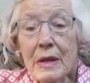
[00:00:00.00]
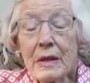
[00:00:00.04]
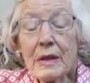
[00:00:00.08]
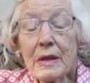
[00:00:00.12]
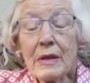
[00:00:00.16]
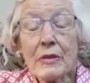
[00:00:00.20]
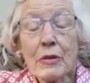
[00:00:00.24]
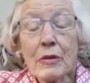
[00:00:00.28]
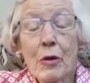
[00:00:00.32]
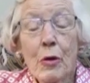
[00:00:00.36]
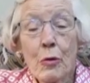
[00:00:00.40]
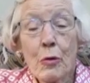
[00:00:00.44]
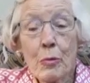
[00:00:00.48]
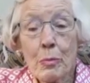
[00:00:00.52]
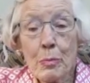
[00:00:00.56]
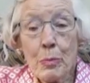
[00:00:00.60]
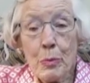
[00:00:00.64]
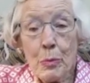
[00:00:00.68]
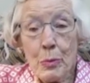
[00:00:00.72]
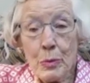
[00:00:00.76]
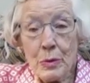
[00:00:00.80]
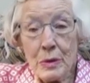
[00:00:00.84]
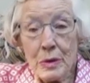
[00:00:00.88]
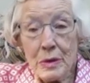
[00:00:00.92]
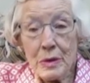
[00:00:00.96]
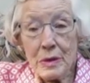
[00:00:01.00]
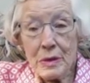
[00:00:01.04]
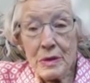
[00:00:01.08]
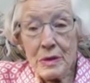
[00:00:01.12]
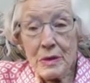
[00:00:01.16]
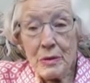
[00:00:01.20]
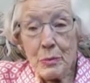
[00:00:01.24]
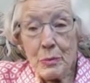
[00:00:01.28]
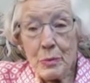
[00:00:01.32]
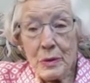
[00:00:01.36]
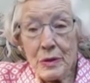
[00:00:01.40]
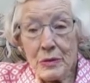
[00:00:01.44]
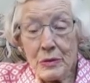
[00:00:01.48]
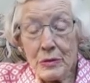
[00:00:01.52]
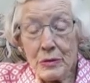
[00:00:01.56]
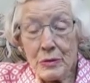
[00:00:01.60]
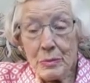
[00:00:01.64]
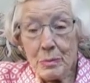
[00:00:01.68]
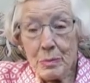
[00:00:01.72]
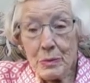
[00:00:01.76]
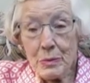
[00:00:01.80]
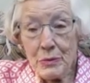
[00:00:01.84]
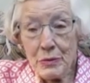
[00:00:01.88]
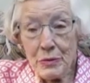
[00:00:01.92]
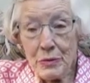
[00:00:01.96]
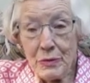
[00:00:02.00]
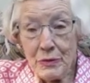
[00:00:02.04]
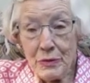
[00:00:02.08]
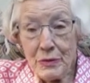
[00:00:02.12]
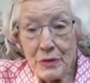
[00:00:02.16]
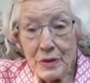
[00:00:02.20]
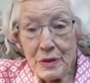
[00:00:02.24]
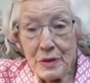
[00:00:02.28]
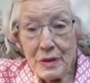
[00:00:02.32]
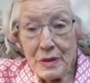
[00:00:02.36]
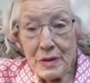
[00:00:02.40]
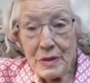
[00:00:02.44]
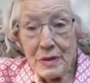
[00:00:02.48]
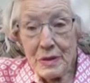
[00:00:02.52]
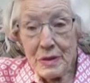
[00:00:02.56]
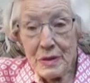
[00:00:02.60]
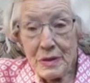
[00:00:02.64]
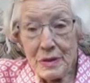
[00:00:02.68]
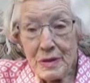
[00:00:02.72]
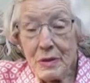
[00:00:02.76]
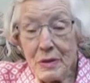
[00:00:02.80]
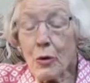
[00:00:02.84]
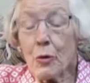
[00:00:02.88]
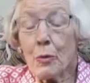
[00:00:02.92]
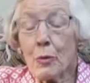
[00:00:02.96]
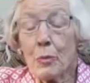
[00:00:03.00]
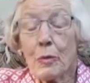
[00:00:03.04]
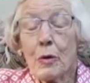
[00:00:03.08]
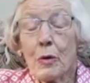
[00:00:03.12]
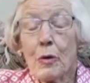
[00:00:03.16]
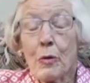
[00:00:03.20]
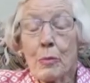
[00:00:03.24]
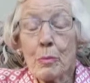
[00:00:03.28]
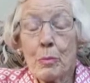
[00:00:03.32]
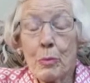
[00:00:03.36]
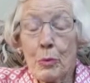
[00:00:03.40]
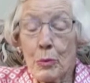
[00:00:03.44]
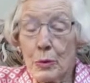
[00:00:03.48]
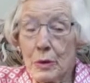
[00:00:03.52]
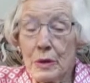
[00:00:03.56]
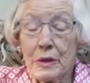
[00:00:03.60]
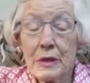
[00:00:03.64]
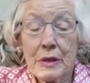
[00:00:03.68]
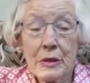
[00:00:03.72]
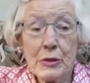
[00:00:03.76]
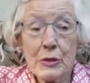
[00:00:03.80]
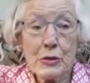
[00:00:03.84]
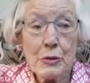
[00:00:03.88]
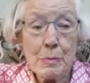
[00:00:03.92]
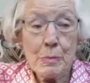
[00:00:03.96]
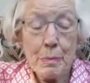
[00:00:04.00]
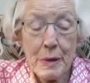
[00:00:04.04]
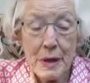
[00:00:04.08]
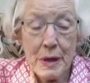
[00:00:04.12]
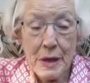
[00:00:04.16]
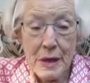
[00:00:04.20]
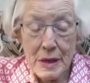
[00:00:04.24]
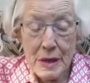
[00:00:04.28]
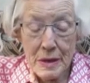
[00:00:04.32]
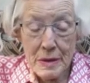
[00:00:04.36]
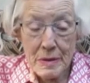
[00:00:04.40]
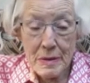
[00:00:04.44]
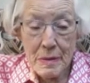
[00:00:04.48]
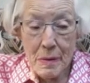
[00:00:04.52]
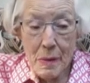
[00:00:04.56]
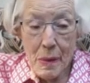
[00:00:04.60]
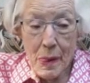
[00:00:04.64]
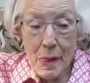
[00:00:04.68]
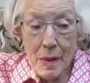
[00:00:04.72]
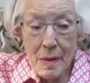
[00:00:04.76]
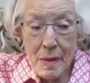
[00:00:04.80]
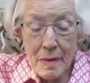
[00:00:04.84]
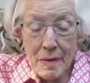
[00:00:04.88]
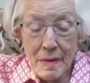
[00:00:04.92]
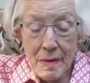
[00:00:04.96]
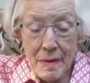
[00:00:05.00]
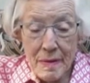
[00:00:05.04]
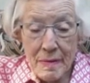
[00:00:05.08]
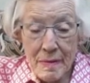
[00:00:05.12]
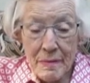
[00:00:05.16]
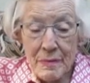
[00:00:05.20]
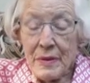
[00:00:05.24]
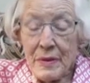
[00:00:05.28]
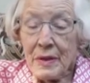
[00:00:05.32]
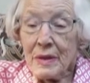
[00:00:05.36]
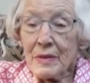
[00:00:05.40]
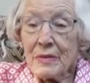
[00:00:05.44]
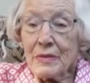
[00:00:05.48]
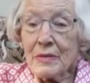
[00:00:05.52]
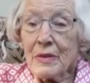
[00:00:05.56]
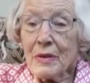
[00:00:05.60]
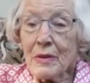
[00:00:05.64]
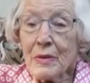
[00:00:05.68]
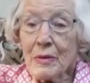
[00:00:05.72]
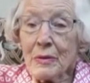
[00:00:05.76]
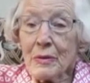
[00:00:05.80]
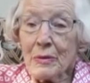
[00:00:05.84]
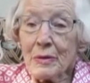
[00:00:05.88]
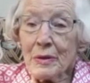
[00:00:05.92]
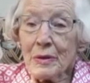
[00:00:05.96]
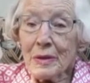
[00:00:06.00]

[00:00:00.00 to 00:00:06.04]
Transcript: It's home ported in the Western Pacific, home ported in Japan. So,